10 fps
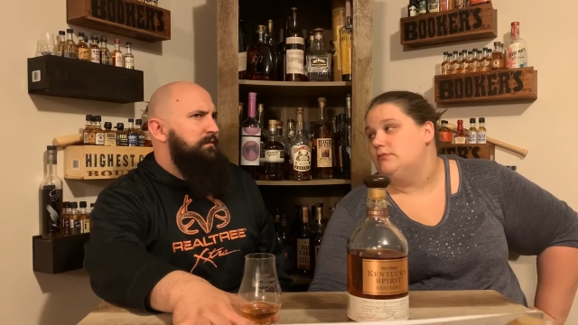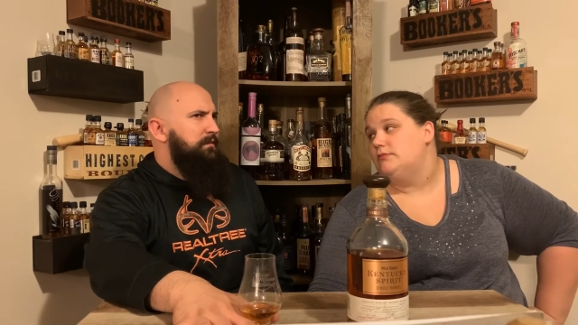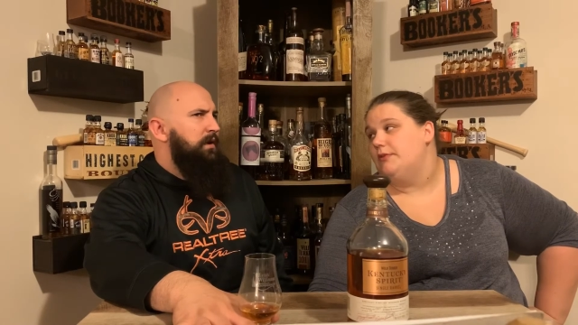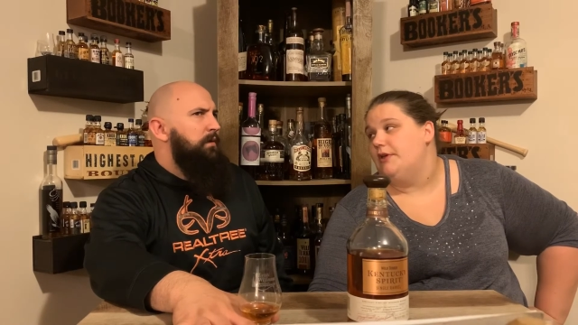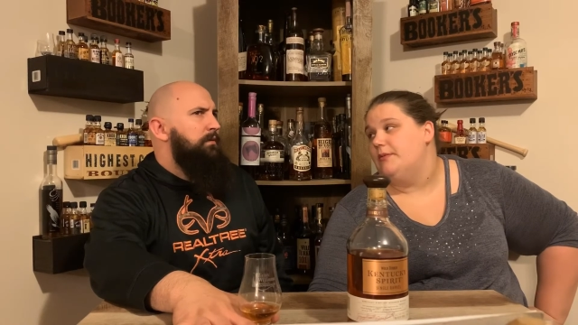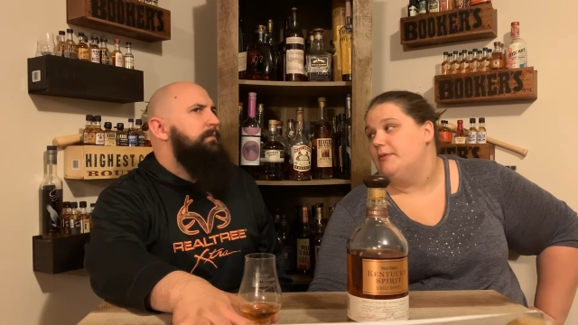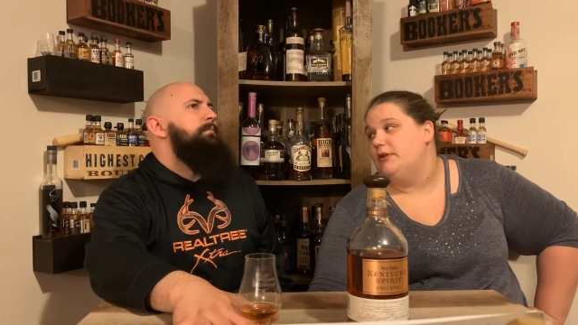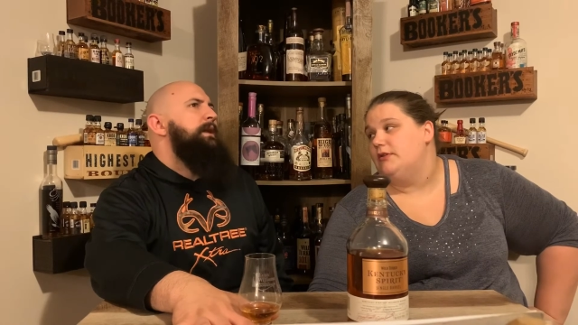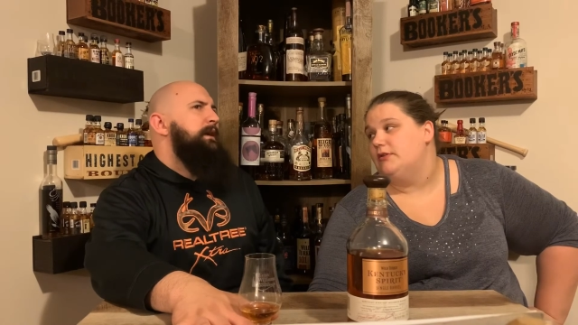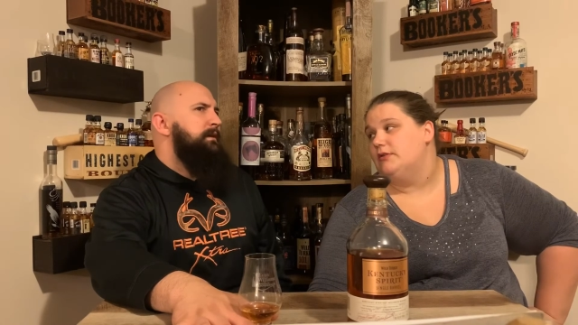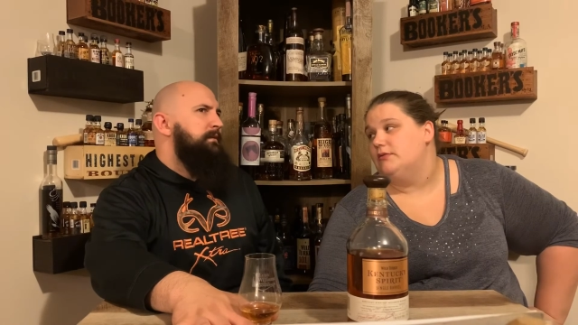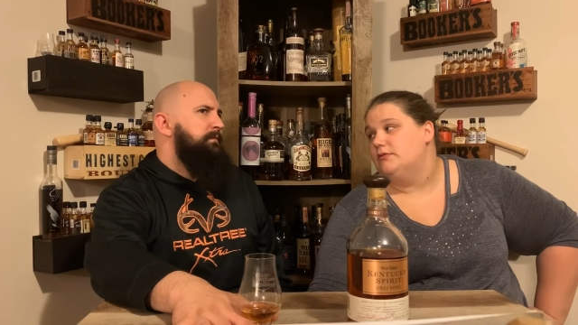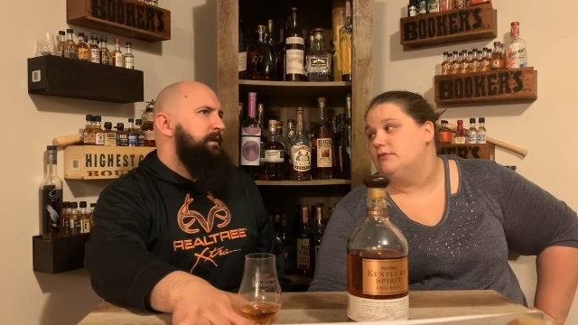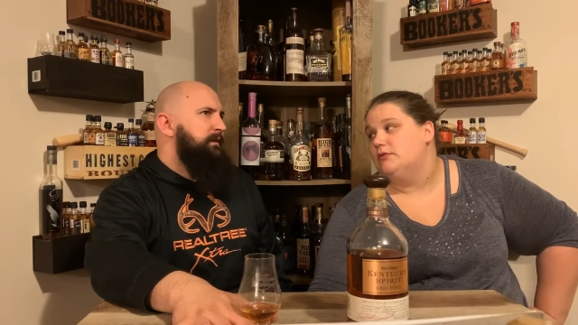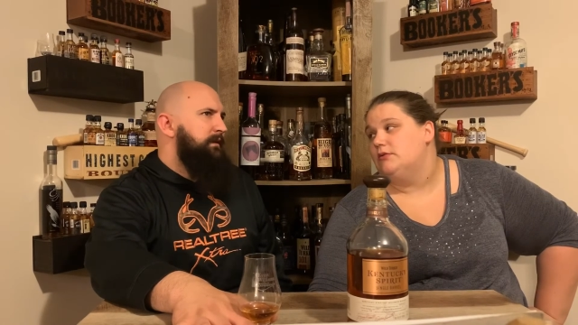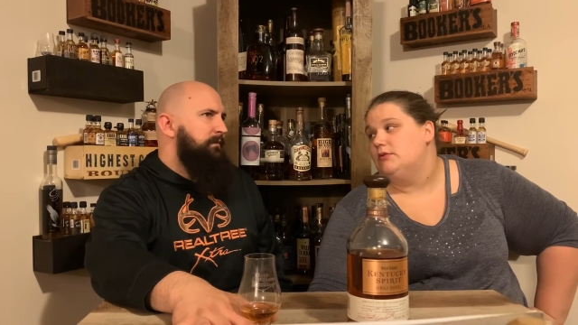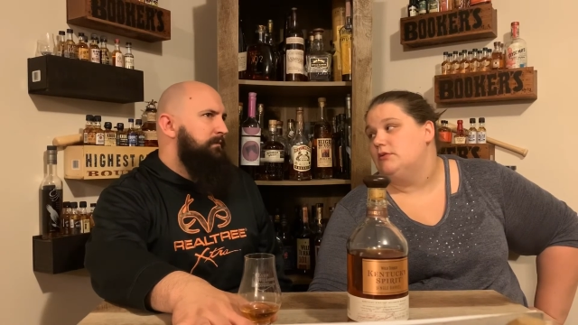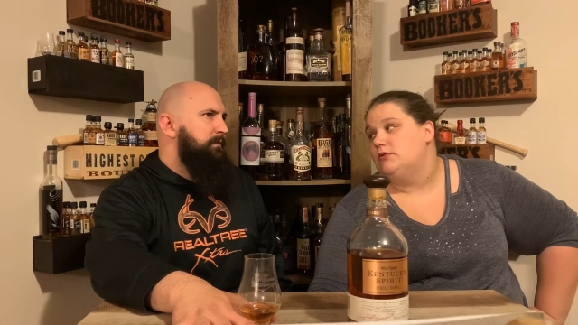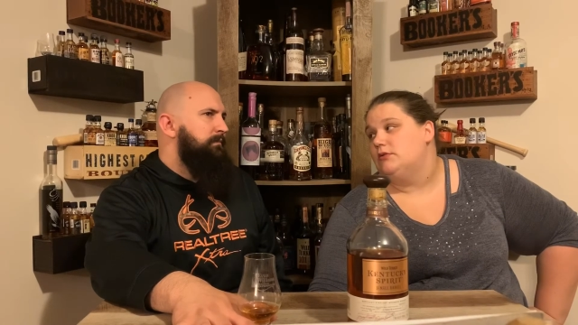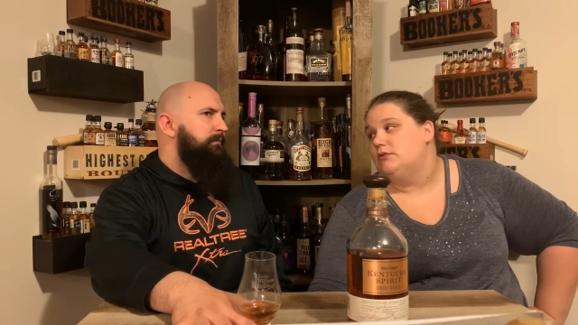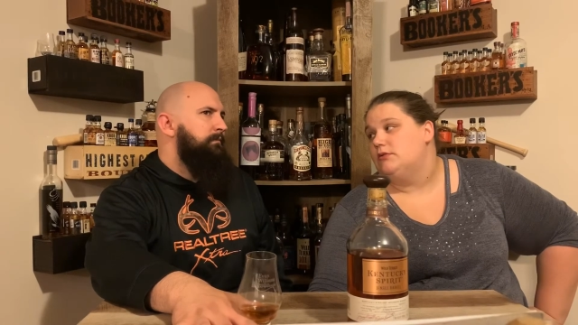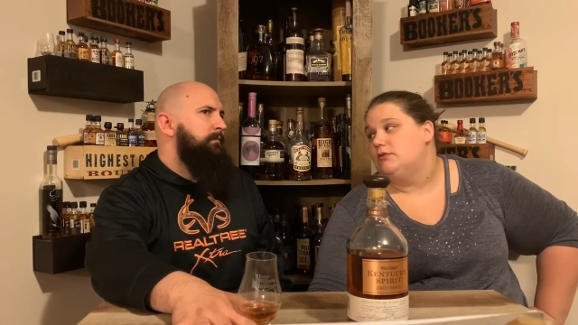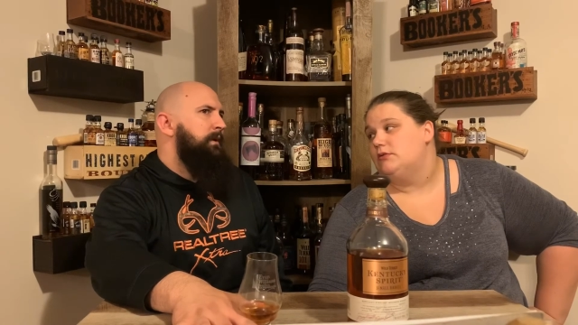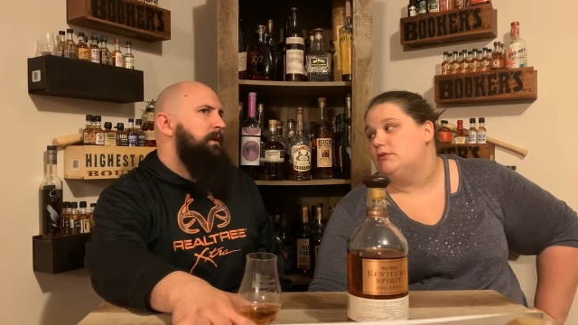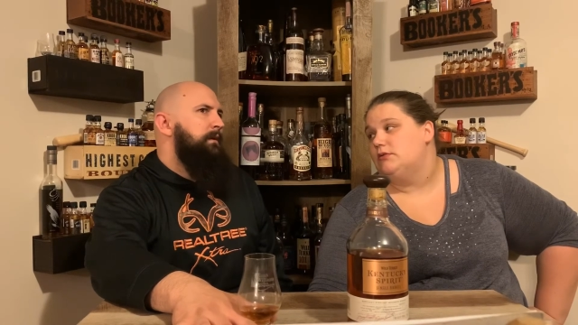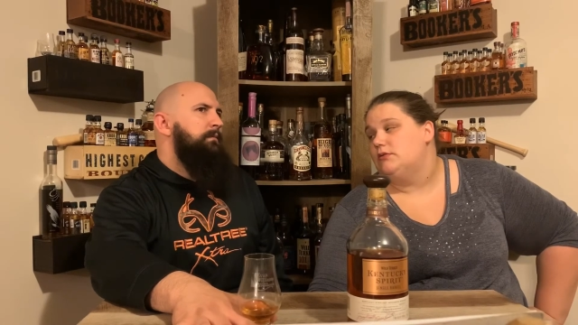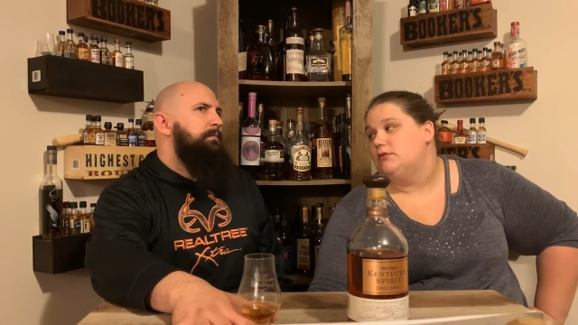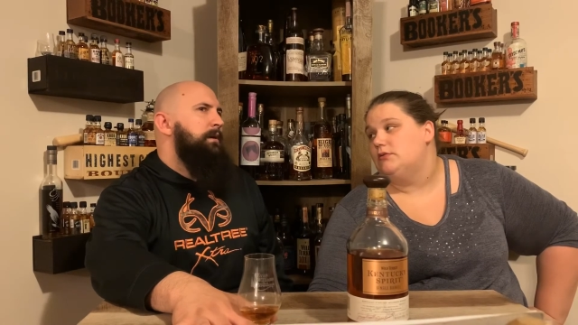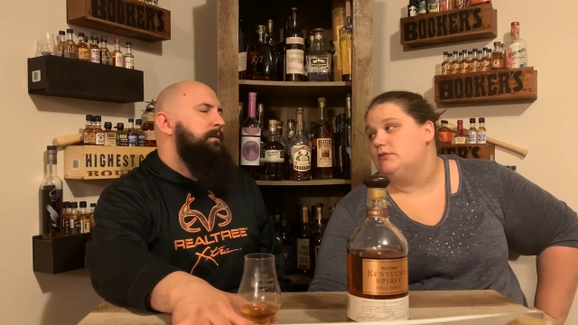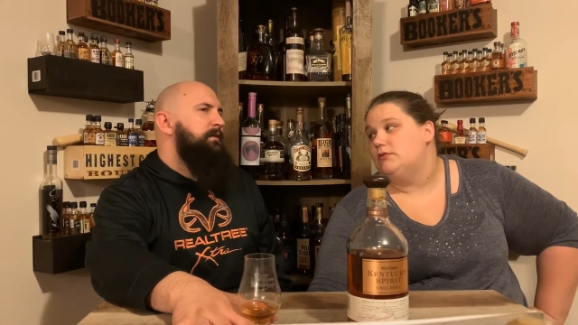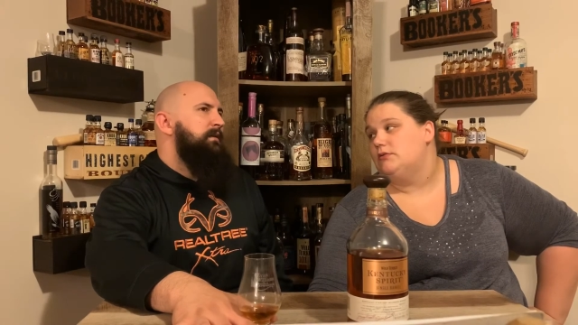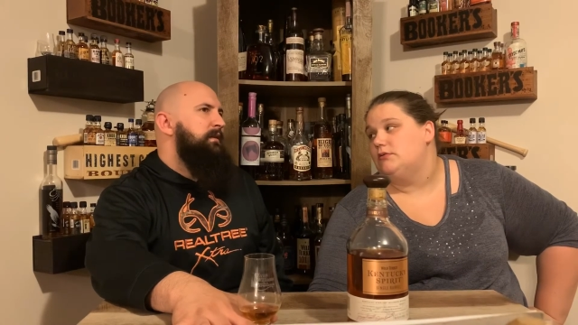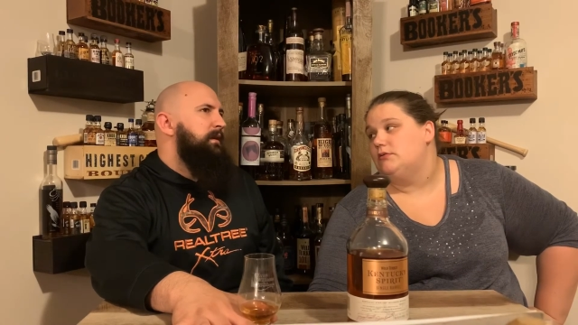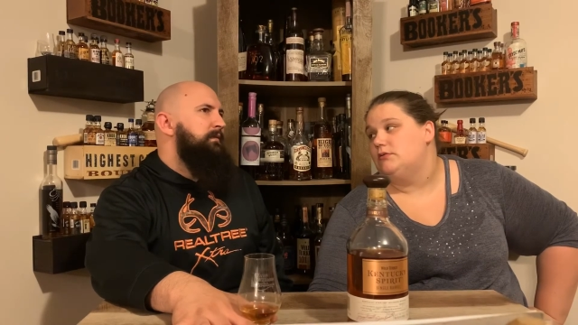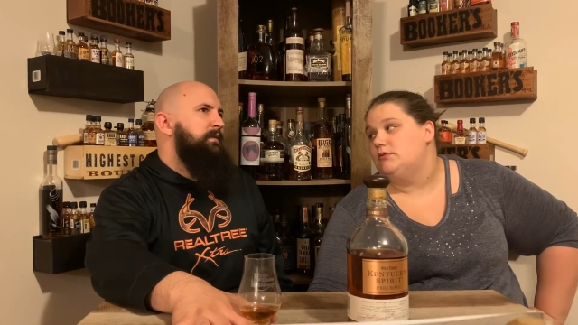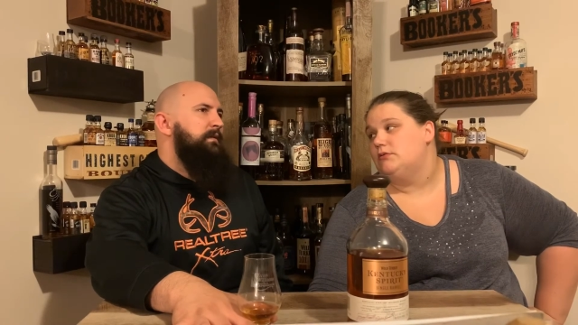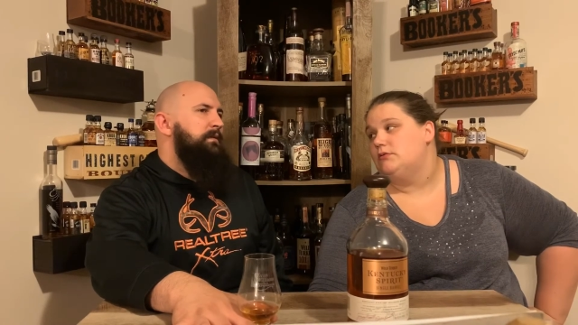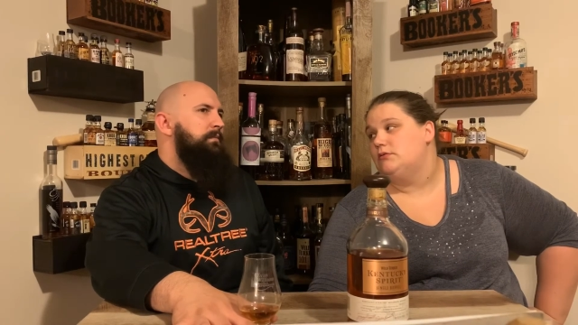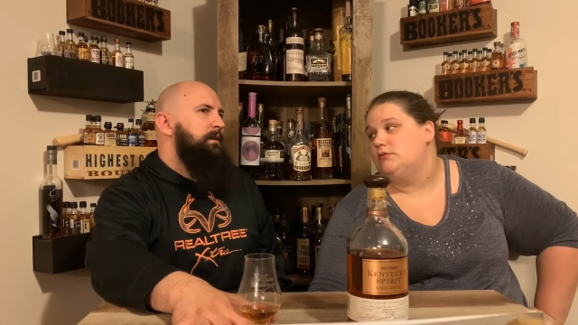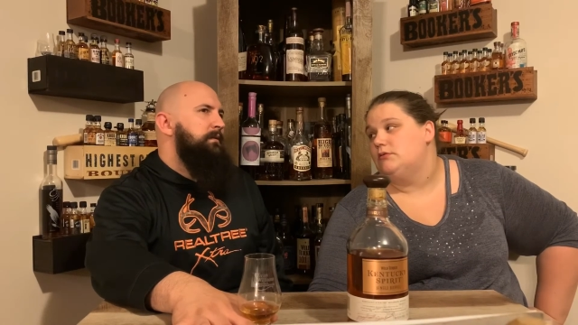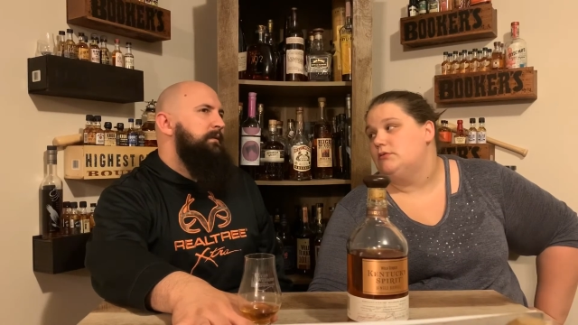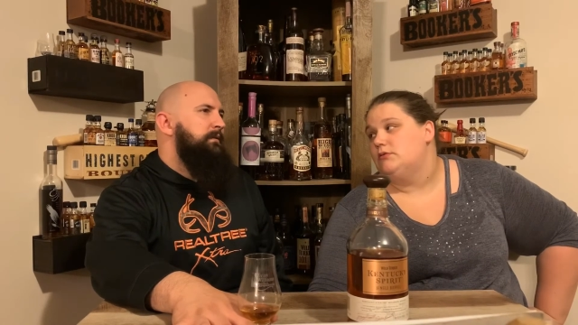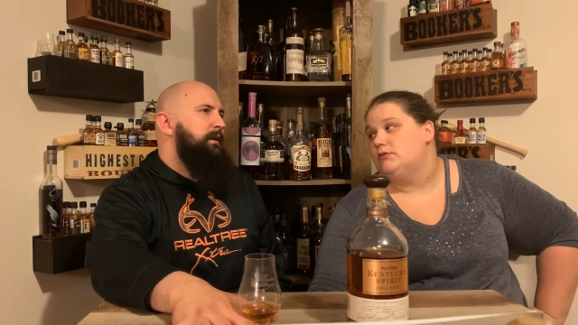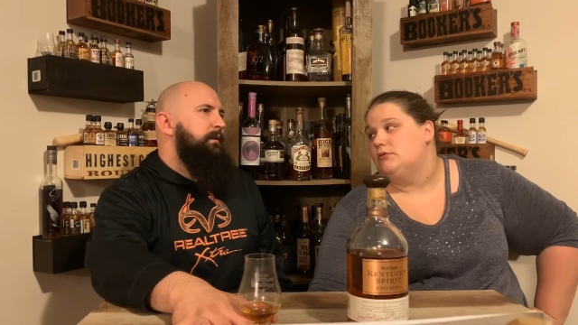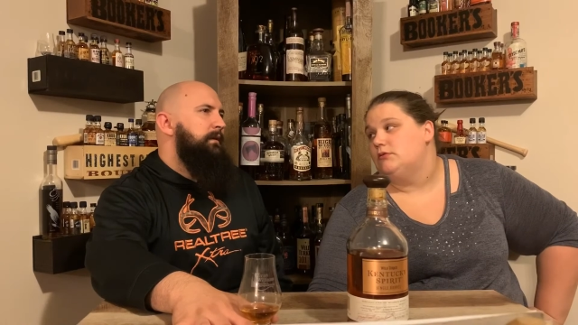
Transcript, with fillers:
Speaker 1: No, Bland's beat them. Booker's didn't have a single barrel till later.